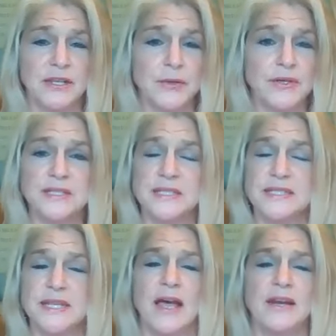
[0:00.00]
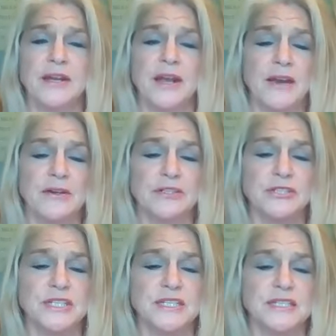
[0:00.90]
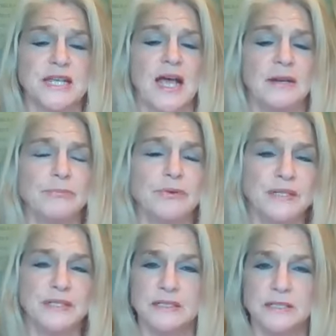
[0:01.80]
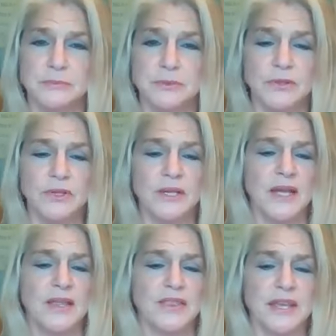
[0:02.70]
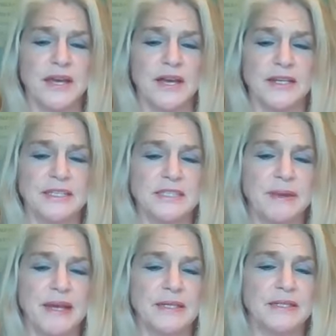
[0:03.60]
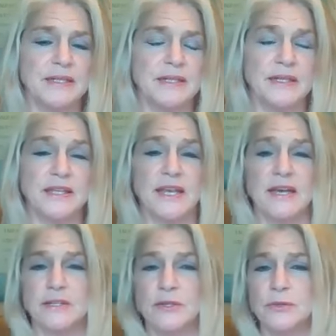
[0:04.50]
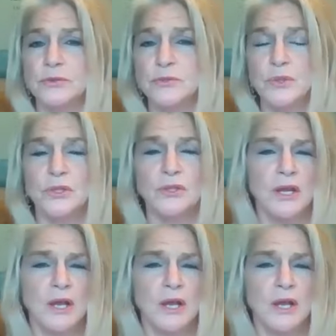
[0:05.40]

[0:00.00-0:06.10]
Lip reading: Uranus's energy is unpredictable, the unexpected, the unusual,